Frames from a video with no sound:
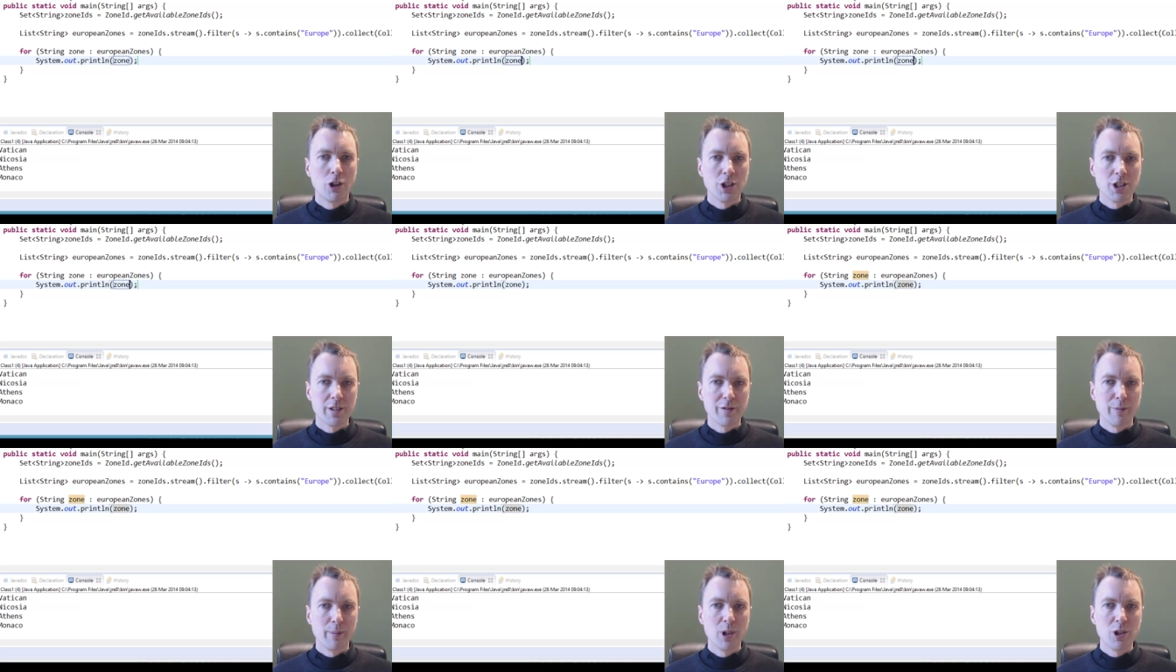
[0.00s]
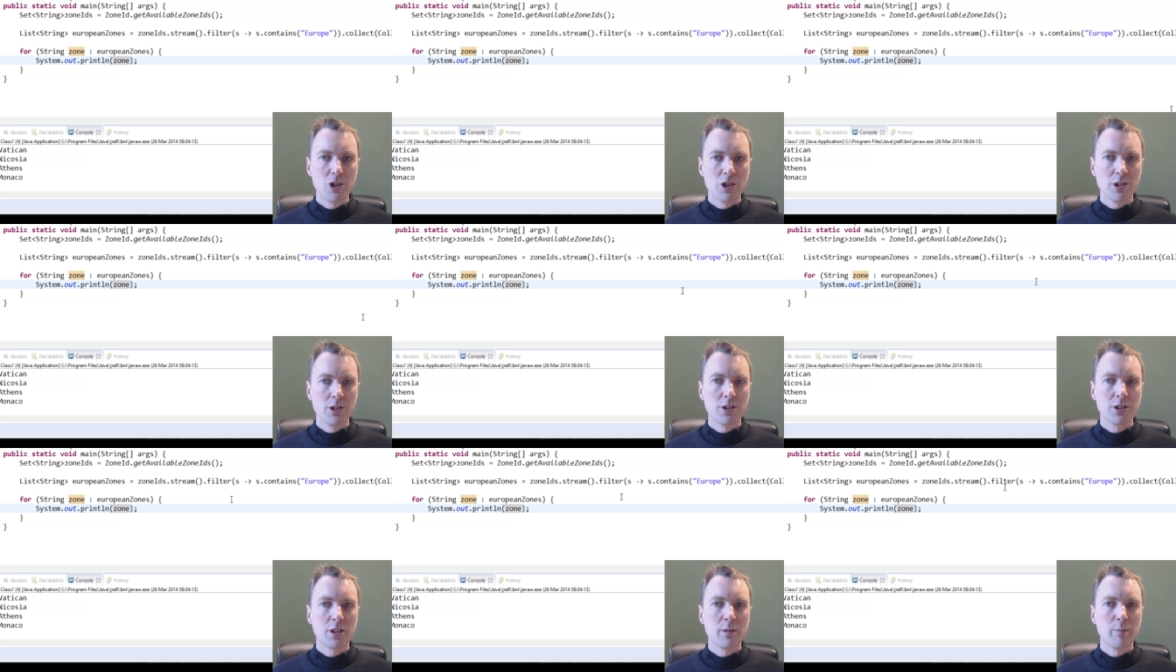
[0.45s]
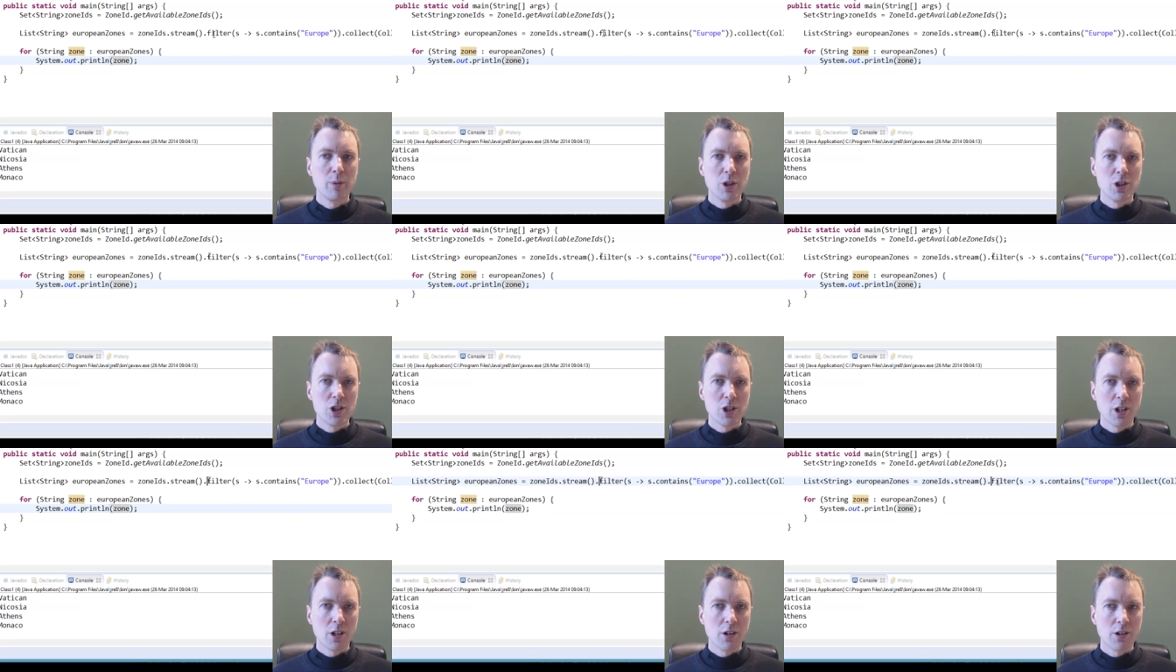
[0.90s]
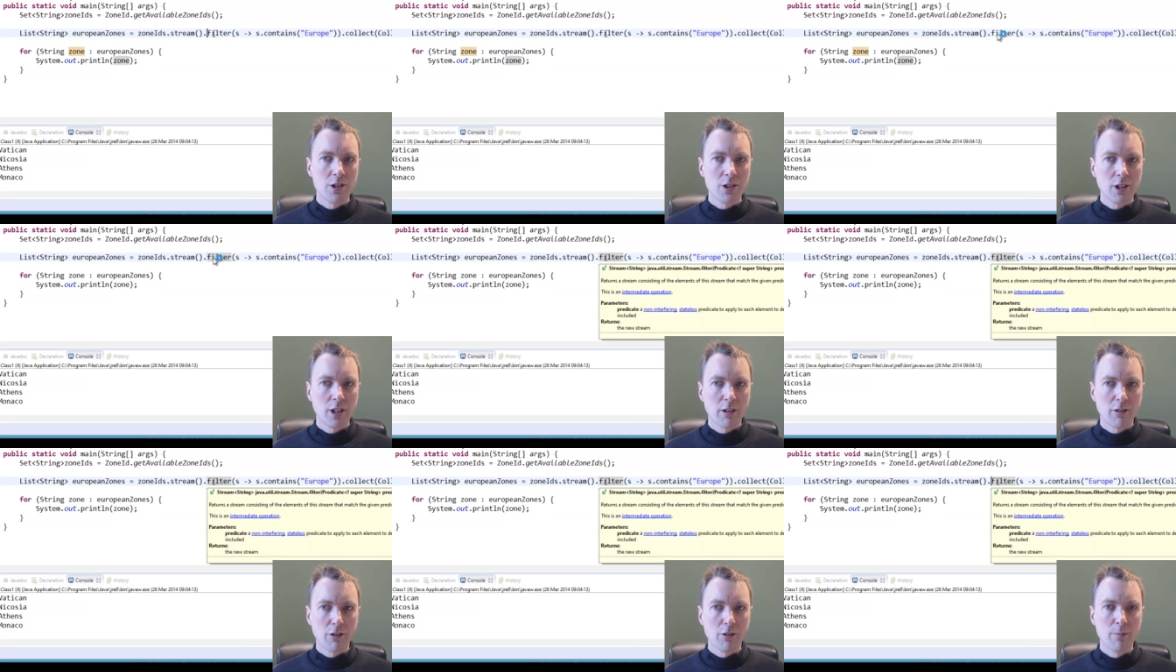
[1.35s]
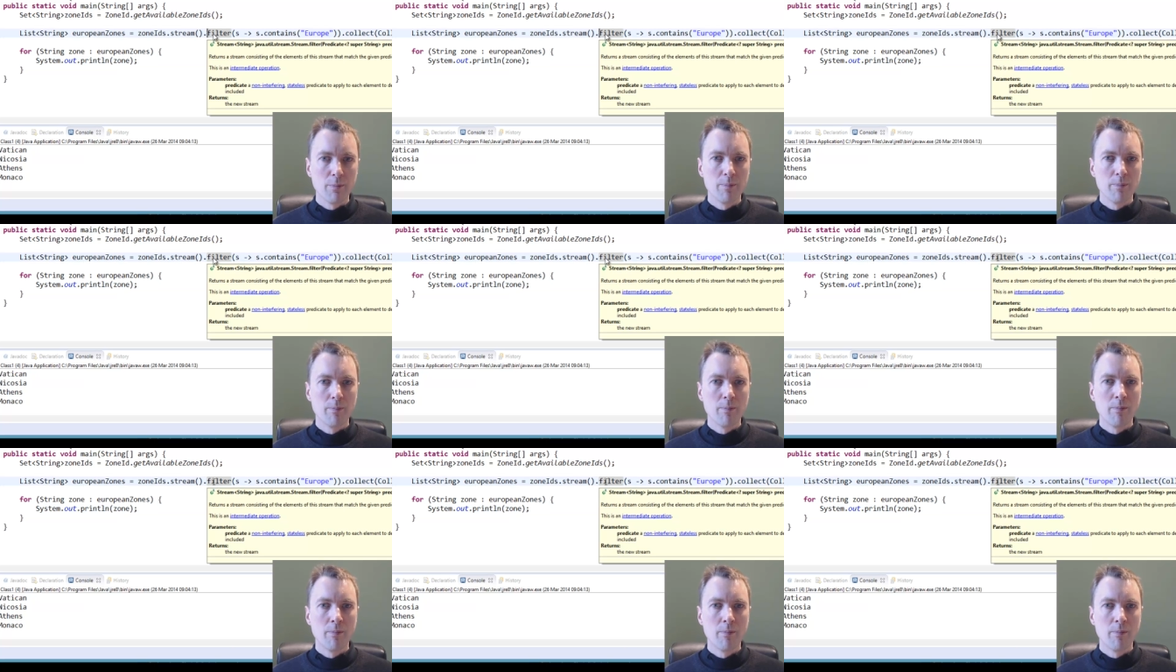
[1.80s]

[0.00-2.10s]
transformations can be chained together.